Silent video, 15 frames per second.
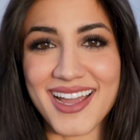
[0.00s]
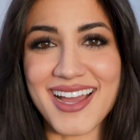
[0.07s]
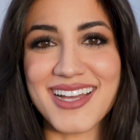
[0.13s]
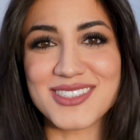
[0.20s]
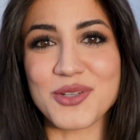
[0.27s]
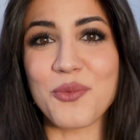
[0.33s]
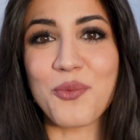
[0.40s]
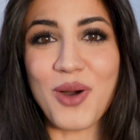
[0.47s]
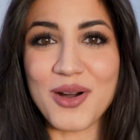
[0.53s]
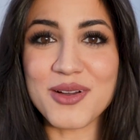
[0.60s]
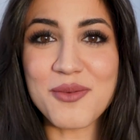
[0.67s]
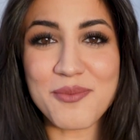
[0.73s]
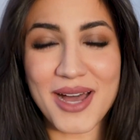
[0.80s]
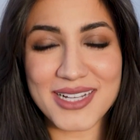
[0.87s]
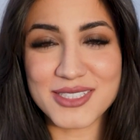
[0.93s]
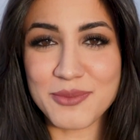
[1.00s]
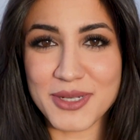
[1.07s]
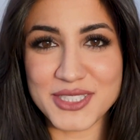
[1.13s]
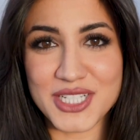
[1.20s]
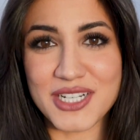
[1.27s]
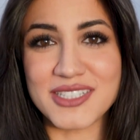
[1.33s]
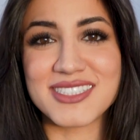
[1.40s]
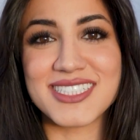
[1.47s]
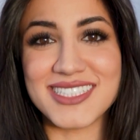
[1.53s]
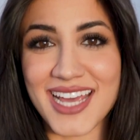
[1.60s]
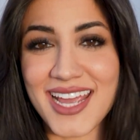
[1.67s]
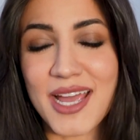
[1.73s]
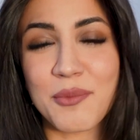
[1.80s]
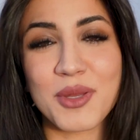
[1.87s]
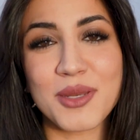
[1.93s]
guys, welcome back to my channel.
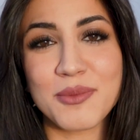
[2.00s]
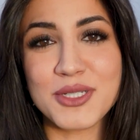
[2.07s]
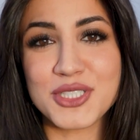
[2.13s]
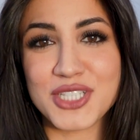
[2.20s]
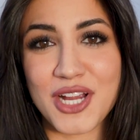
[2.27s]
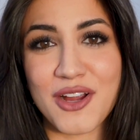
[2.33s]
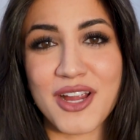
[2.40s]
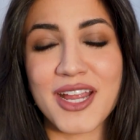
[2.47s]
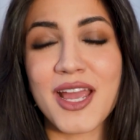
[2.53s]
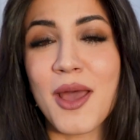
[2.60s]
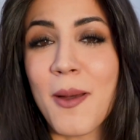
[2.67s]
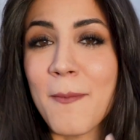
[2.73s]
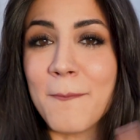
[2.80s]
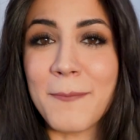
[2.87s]
Today I'm going to be sharing